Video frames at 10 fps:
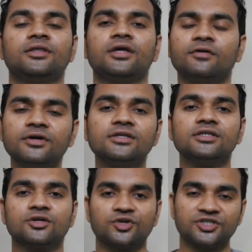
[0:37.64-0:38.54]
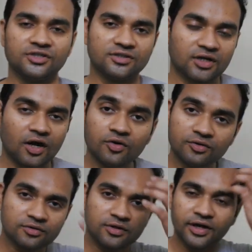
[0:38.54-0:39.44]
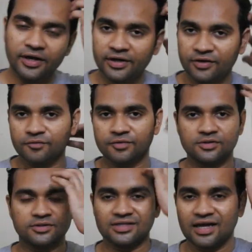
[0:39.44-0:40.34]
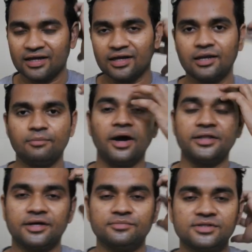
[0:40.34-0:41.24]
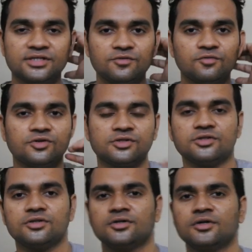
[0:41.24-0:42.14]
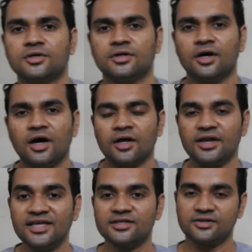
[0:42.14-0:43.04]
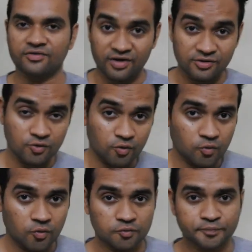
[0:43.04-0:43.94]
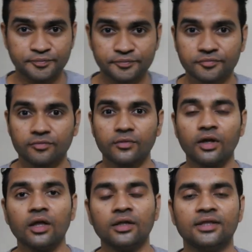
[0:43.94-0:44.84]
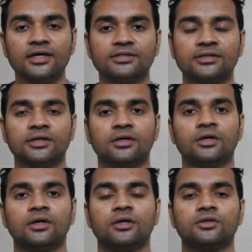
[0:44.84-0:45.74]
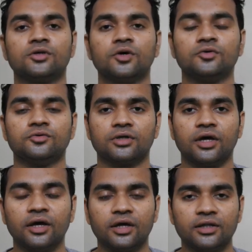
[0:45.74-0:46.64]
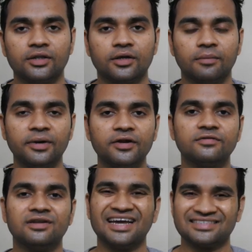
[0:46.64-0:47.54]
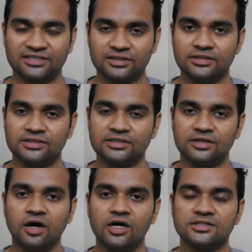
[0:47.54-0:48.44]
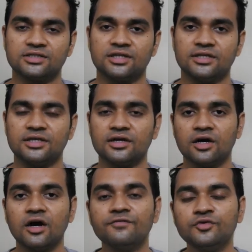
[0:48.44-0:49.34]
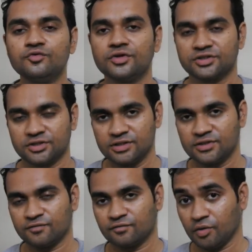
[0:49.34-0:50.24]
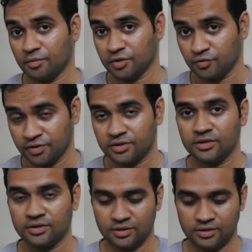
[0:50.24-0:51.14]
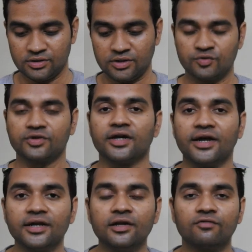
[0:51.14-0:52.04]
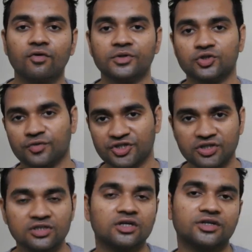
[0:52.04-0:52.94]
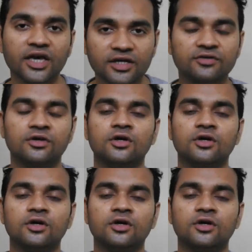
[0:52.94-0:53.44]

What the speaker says: There was the questions round, and it was held by the MC was Nathan Krenzel. This. So in the mid of the lecture, he asked that there are a few questions from the Twitter. There is a Twitter handle from which questions are taken